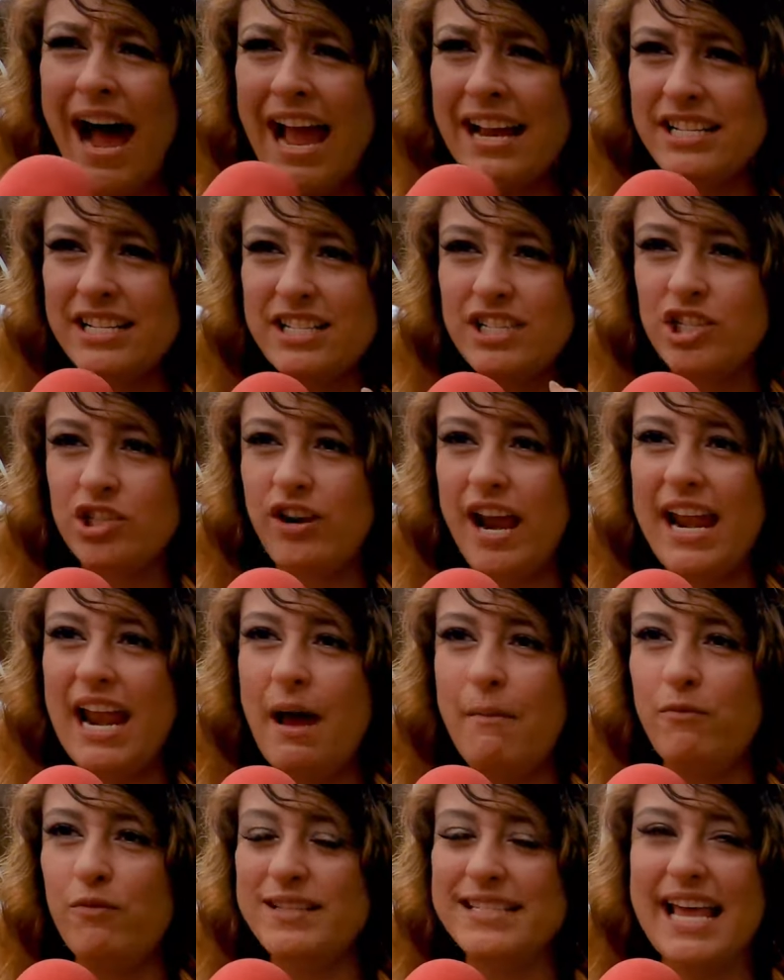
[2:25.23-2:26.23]
I just
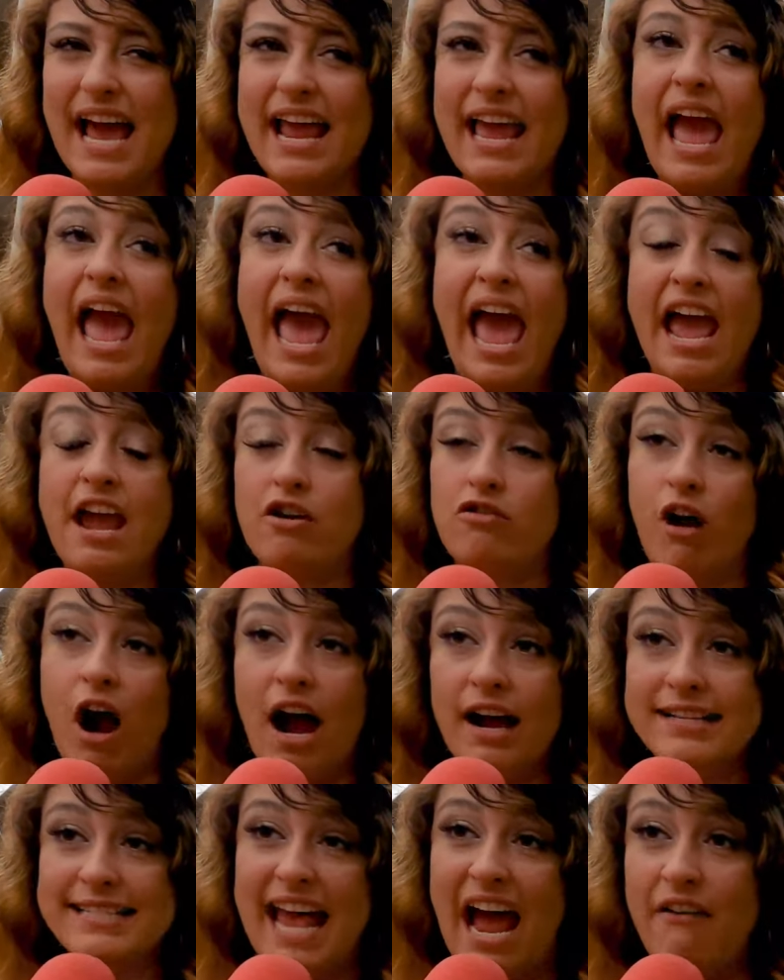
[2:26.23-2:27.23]
straight up was like, hey,
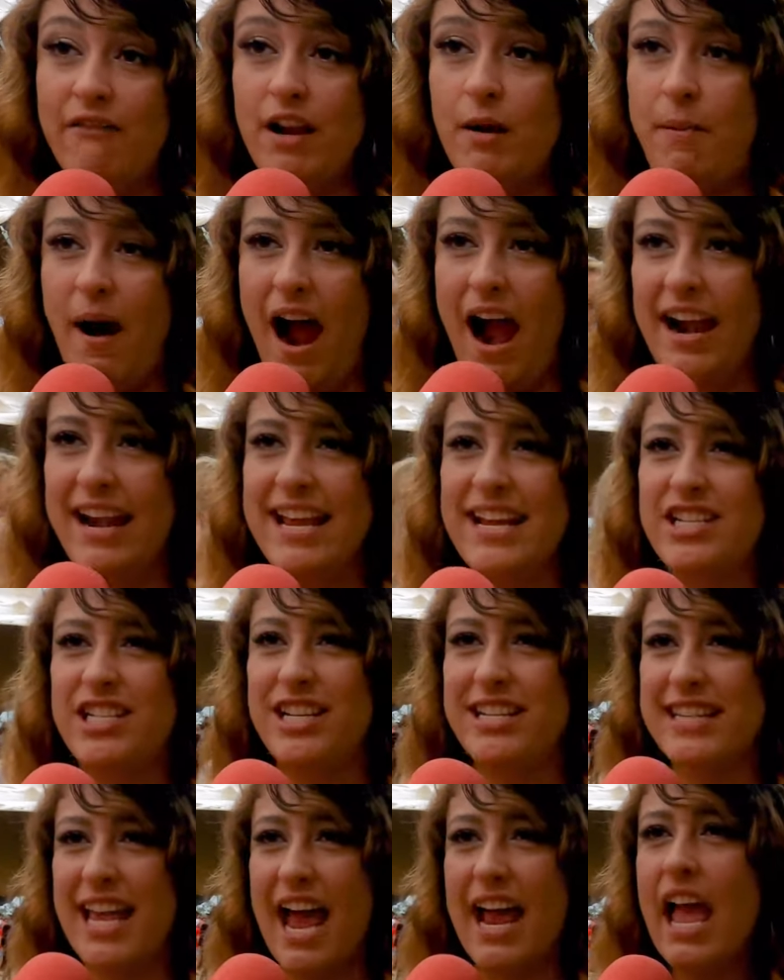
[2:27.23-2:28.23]
Gronk's having a party.
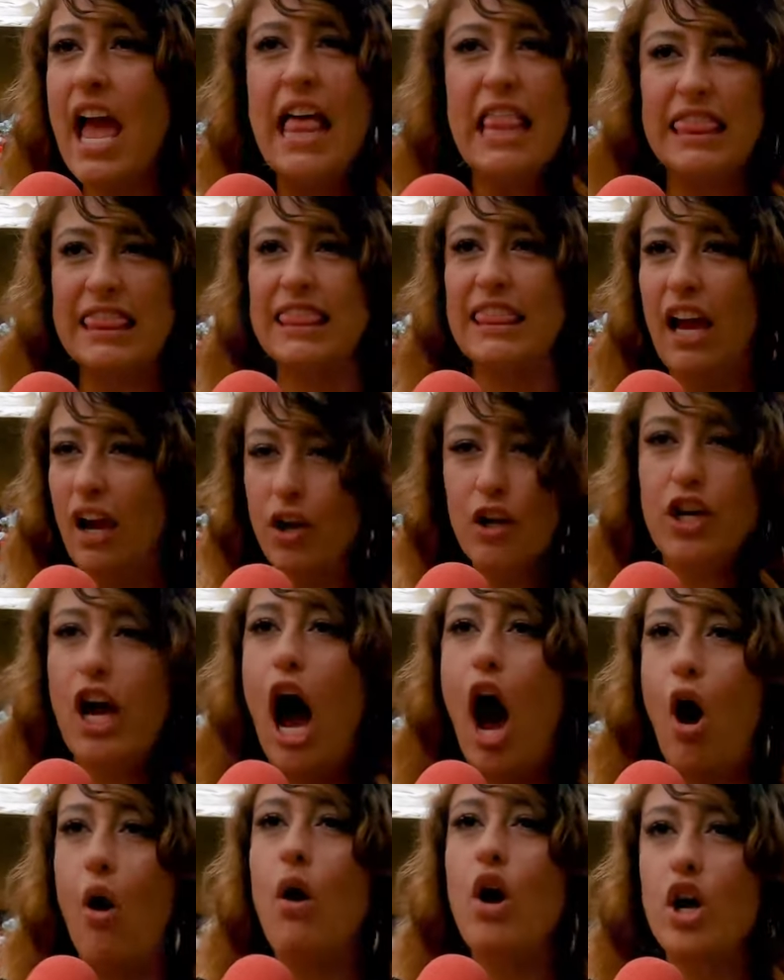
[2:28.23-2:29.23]
She's like,
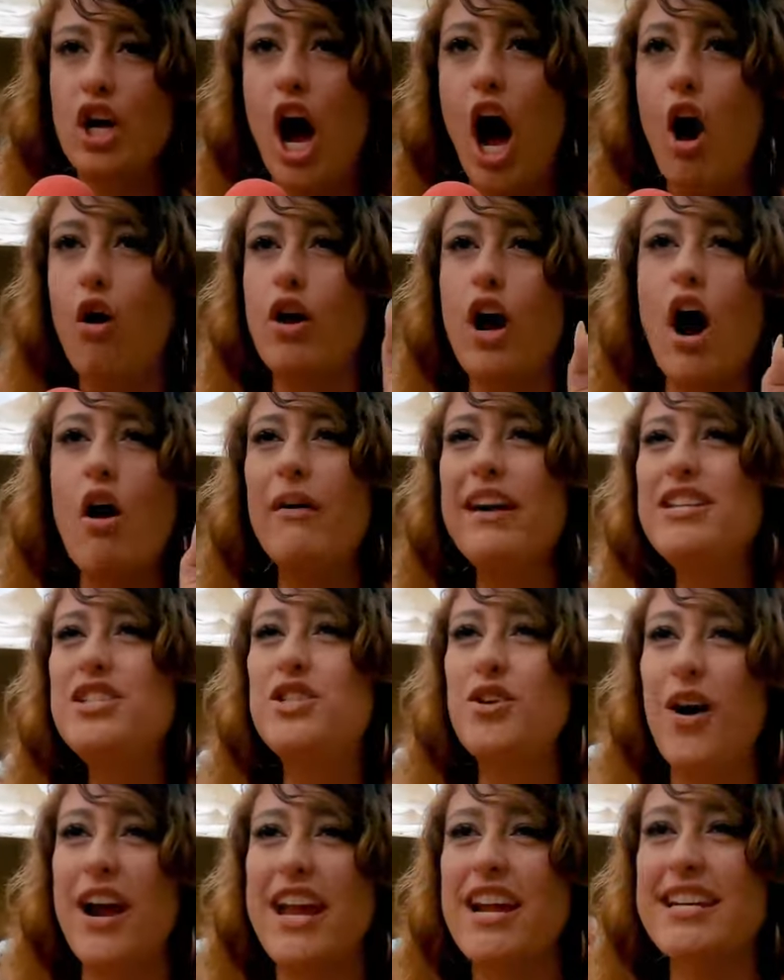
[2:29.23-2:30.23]
go, go, go
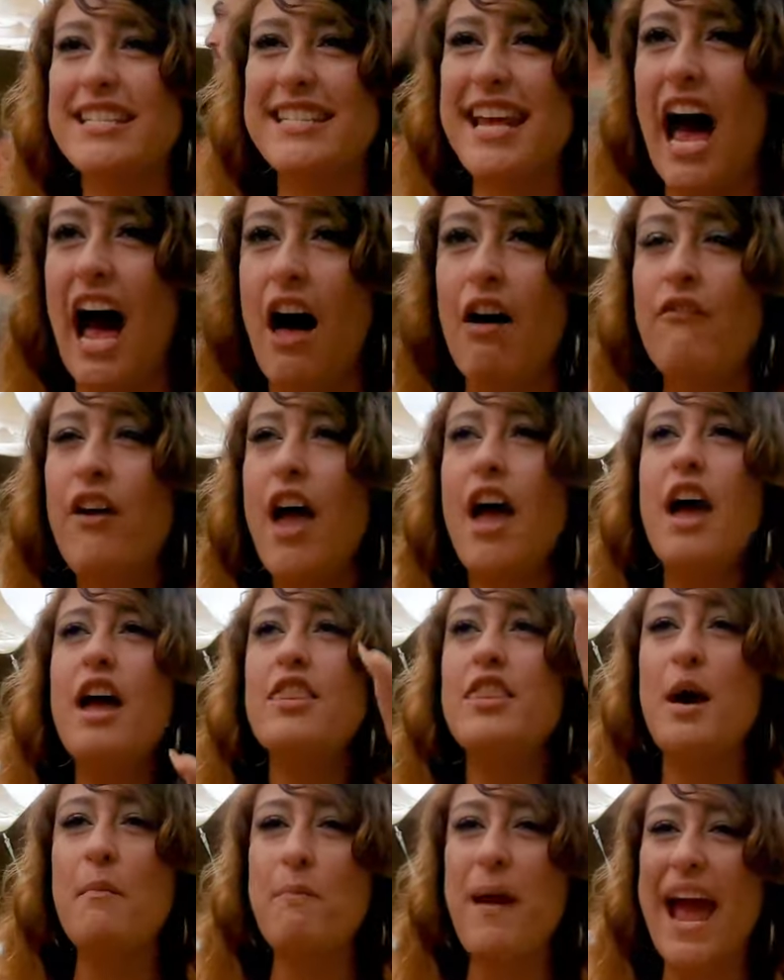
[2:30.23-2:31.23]
enjoy yourself.
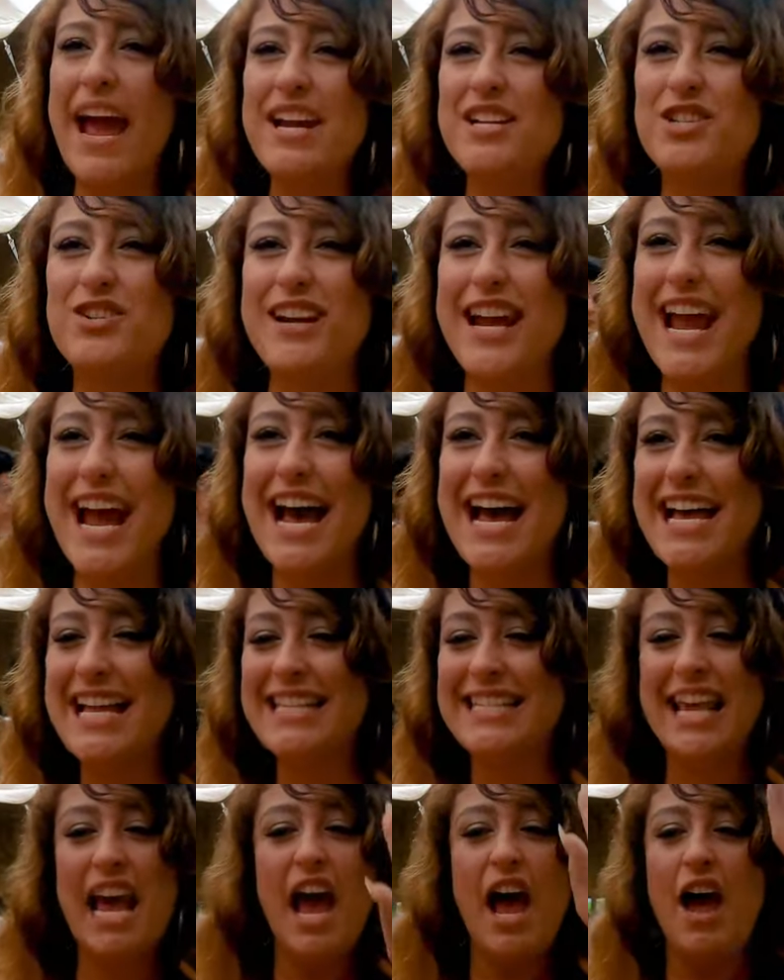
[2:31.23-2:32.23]
The
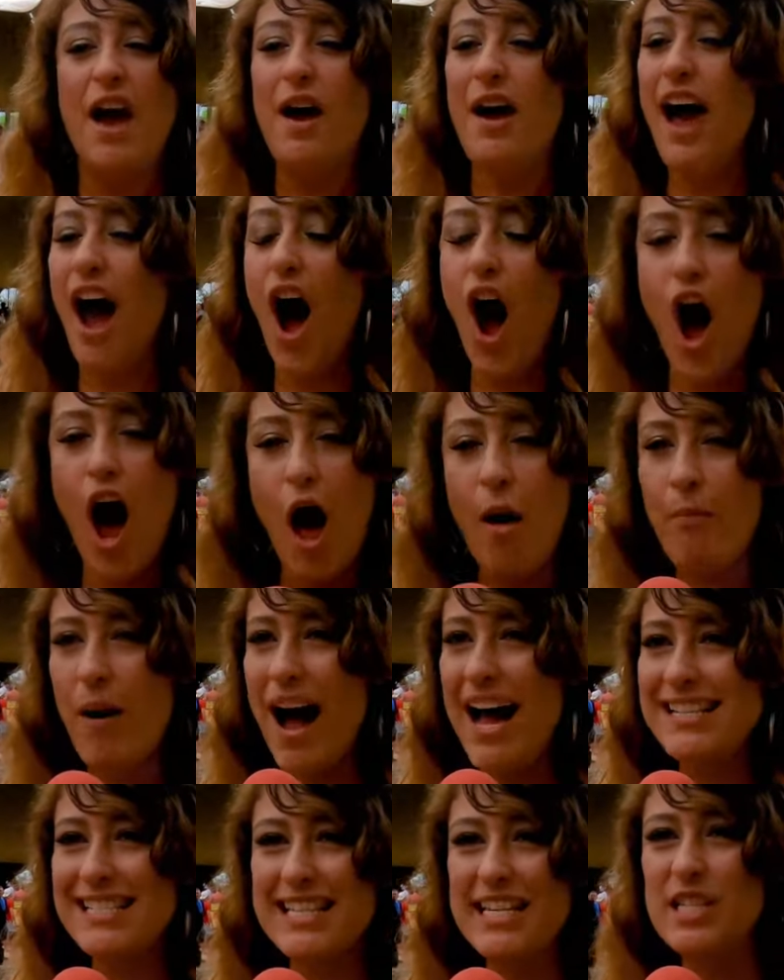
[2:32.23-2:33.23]
Patriots, all
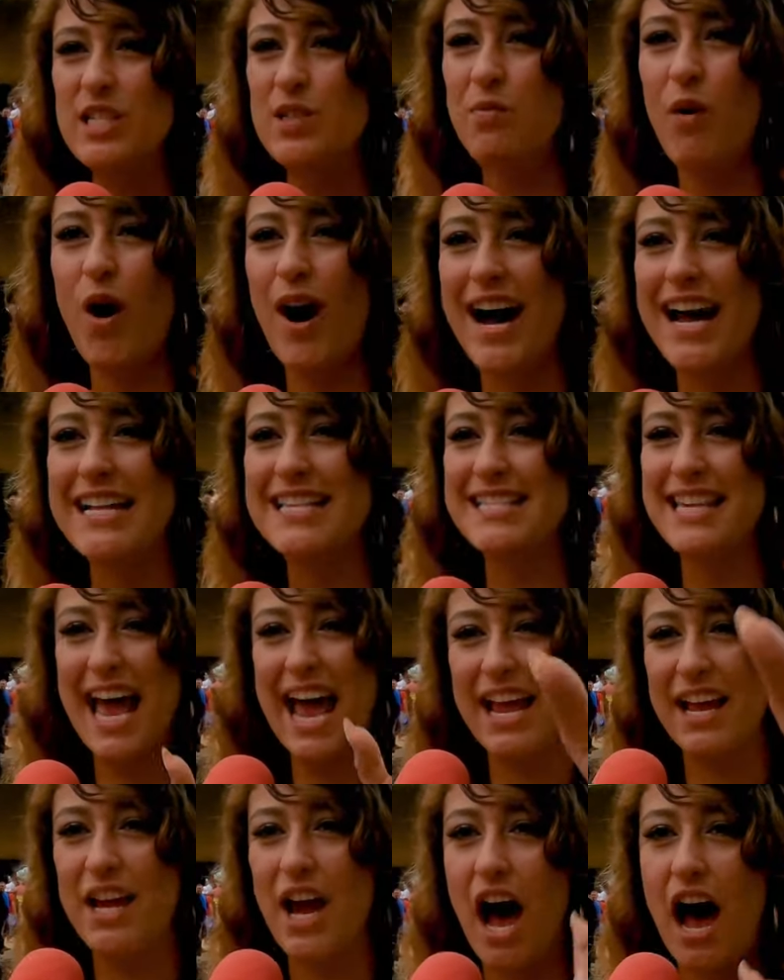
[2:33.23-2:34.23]
Boston sports,
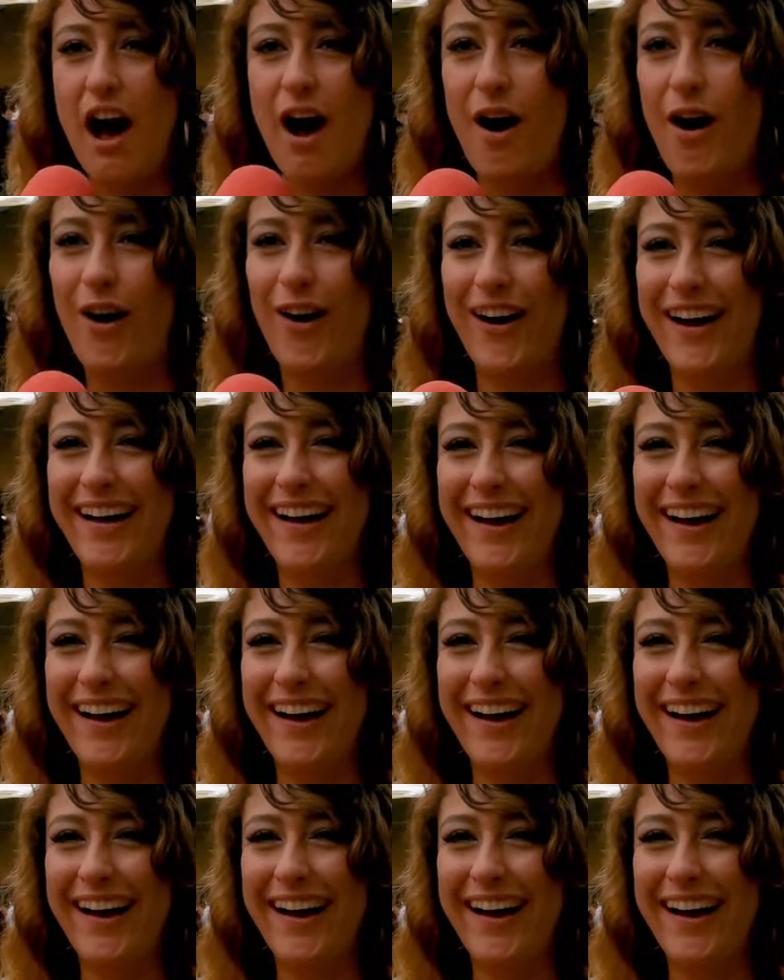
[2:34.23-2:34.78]
like, go.